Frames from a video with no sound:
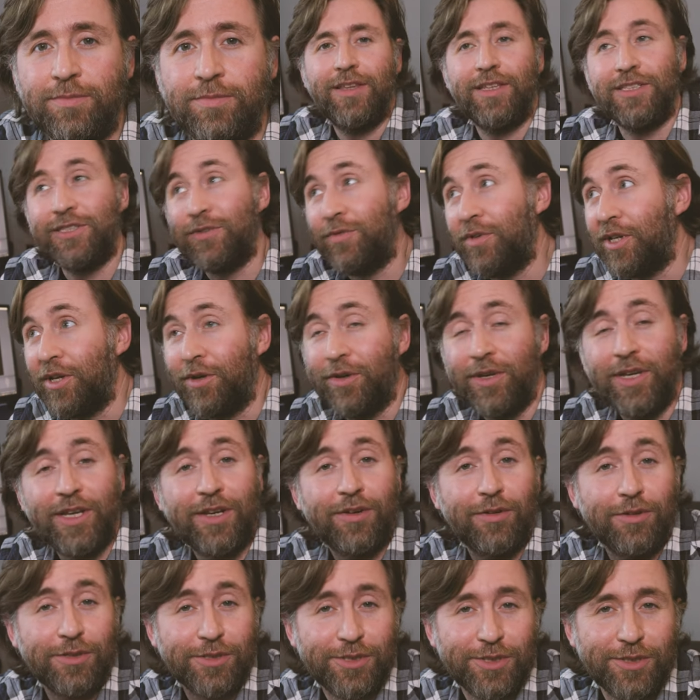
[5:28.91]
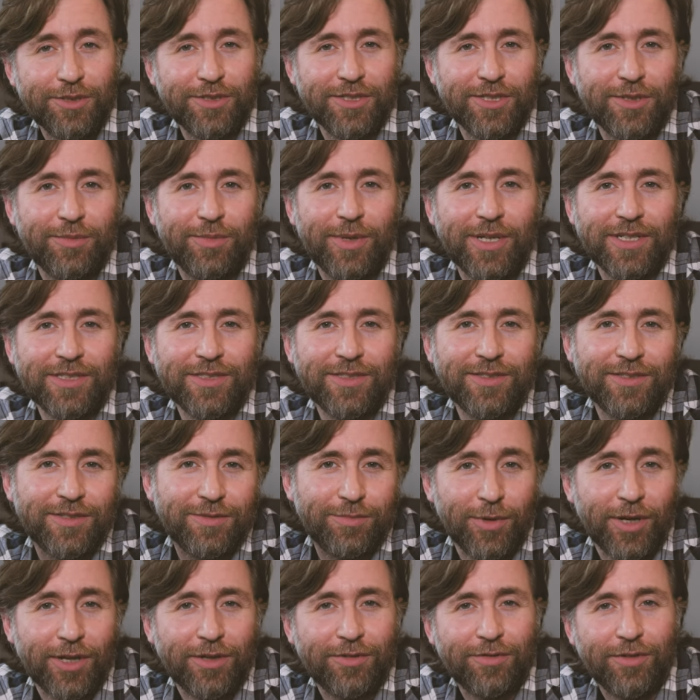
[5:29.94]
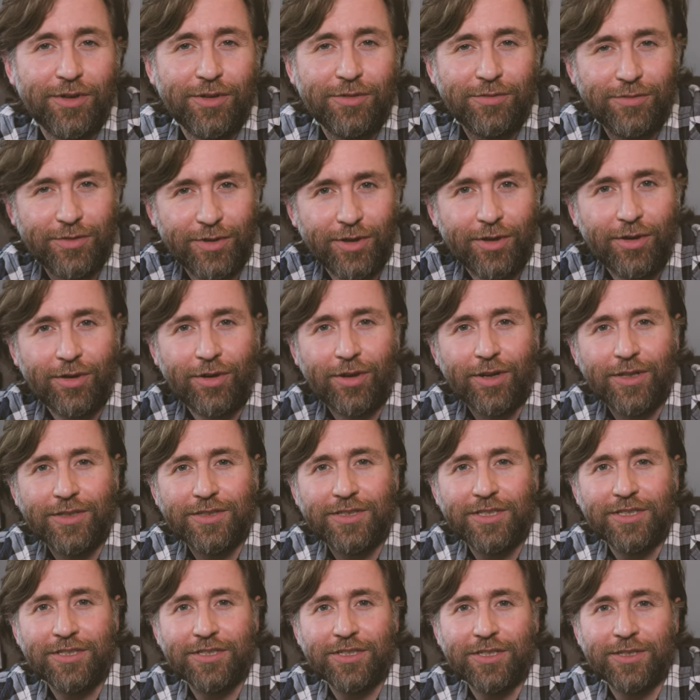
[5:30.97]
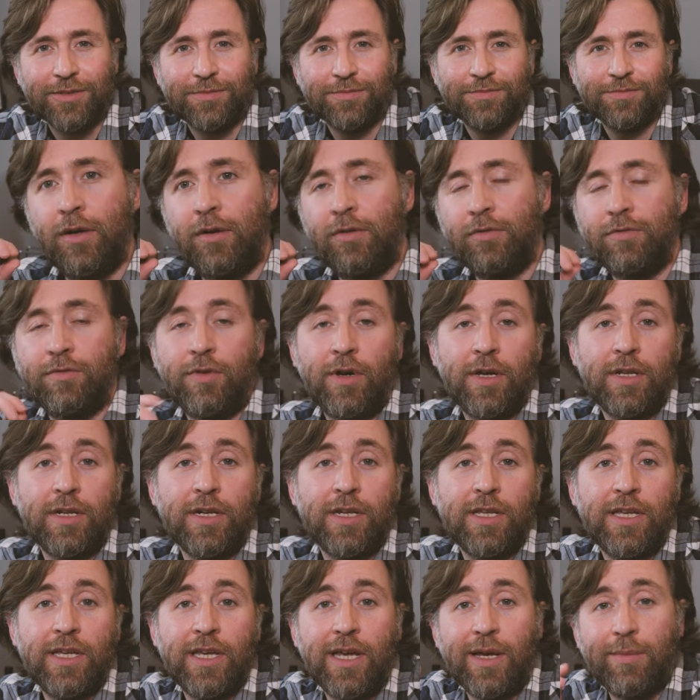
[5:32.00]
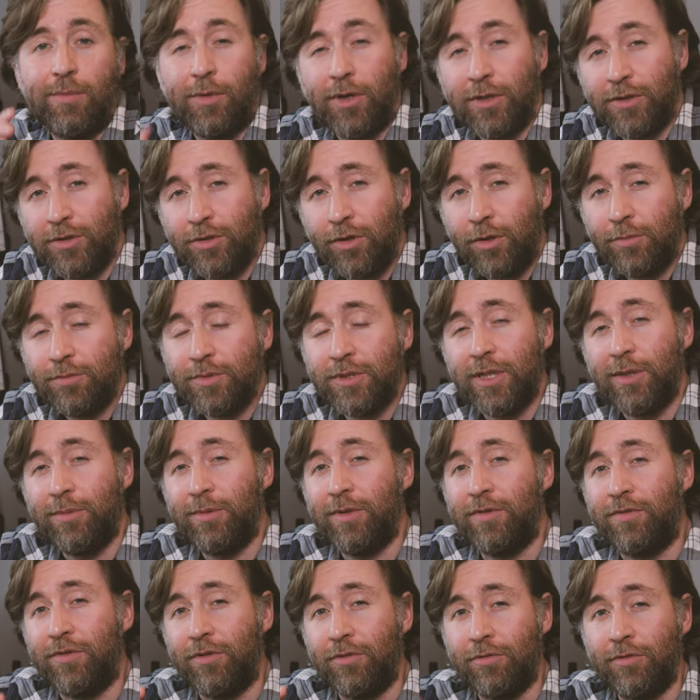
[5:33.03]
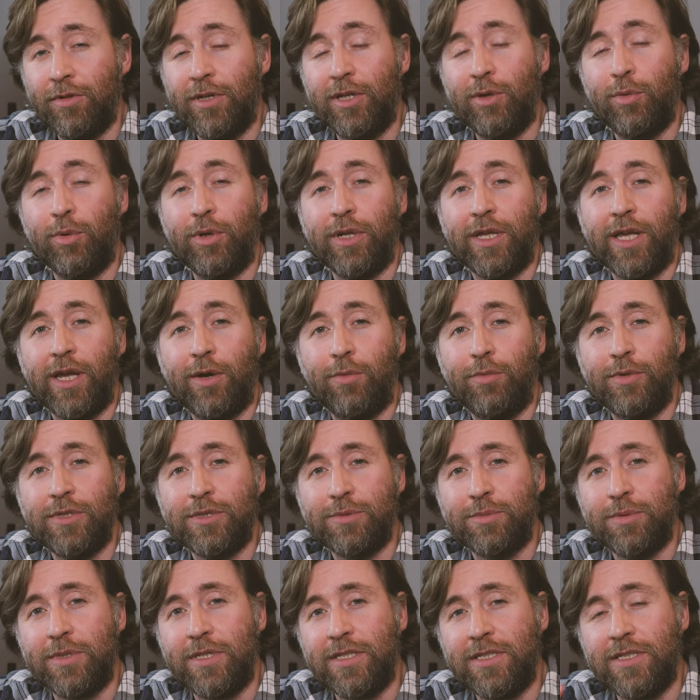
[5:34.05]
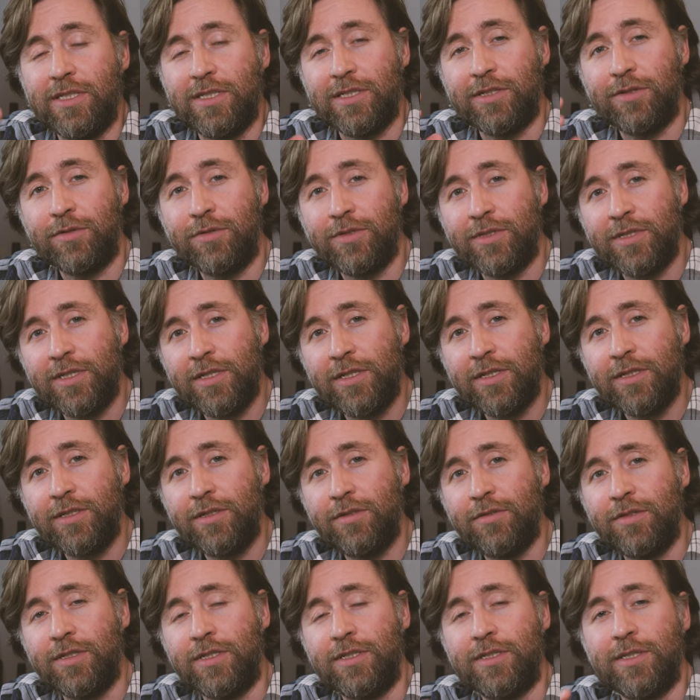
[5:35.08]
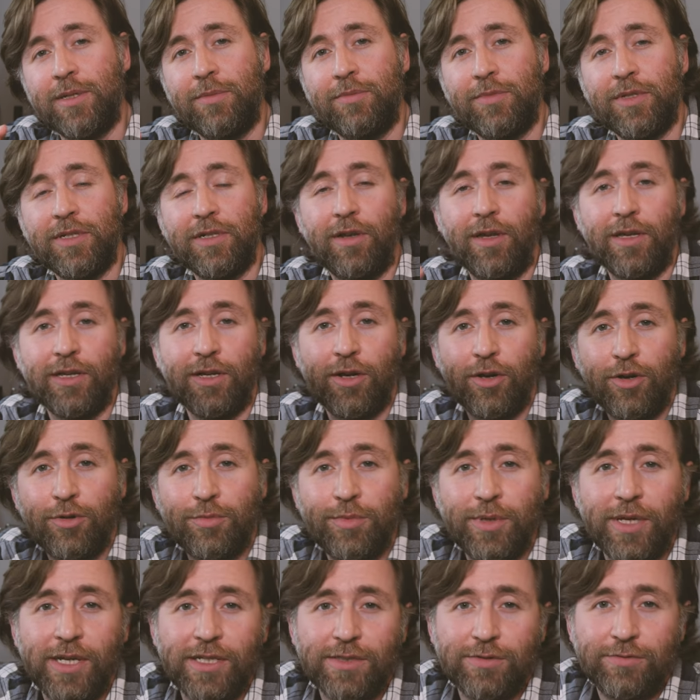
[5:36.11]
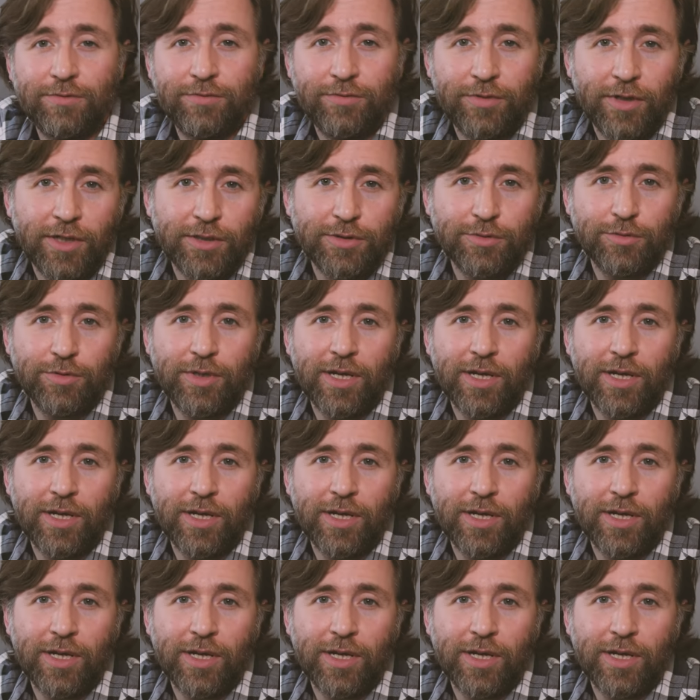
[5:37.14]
There's a video here on choosing the best microphone for online teaching. Finally, and my top tip, if you really want to get whiz with this, is consider using something like OBS Virtual